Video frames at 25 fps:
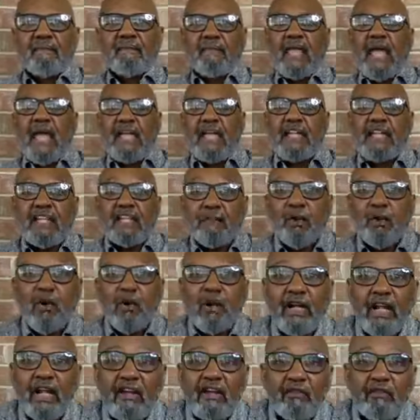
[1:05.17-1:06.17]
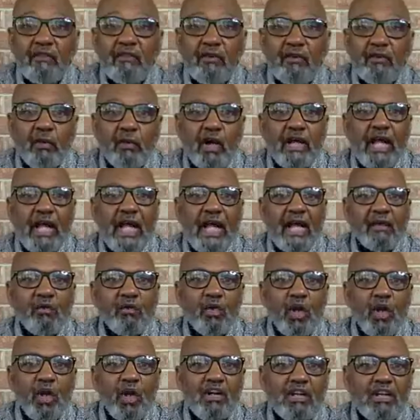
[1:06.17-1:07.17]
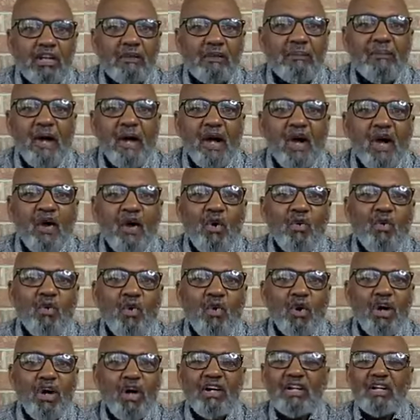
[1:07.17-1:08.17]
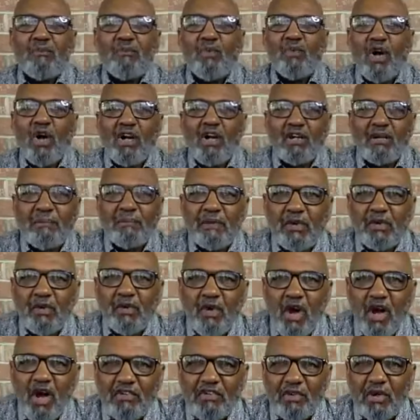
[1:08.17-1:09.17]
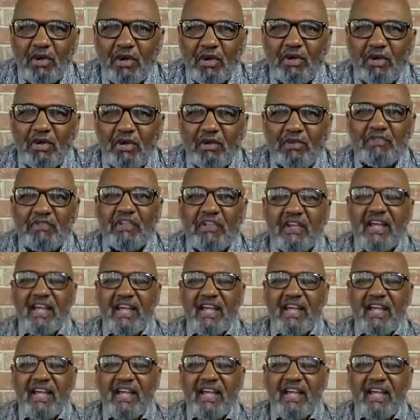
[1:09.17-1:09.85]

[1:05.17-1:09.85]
Hey, good morning, everyone, and welcome, welcome, welcome to Crossroads.